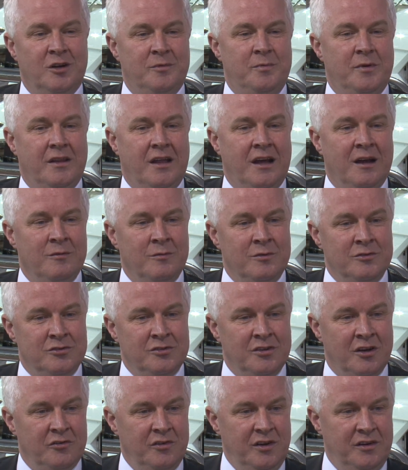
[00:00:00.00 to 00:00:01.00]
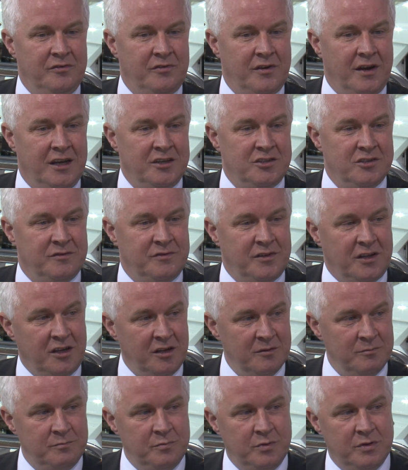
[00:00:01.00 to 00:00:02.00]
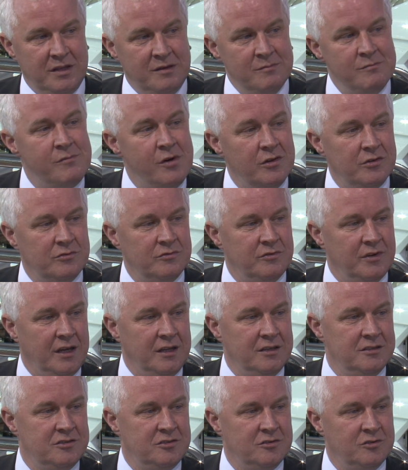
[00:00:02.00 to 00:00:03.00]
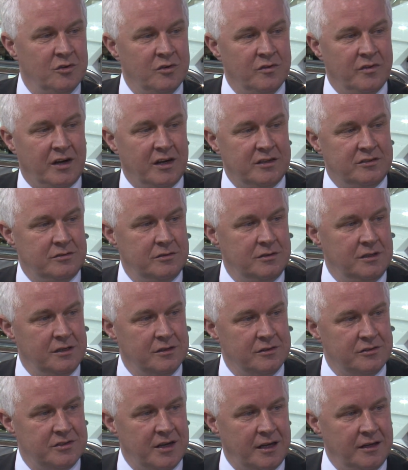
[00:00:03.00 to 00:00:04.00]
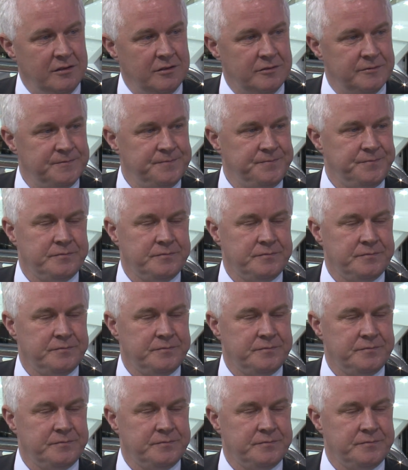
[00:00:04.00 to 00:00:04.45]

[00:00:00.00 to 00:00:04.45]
top of that, we're doing a refresh of the complete model range over a 2 year cycle.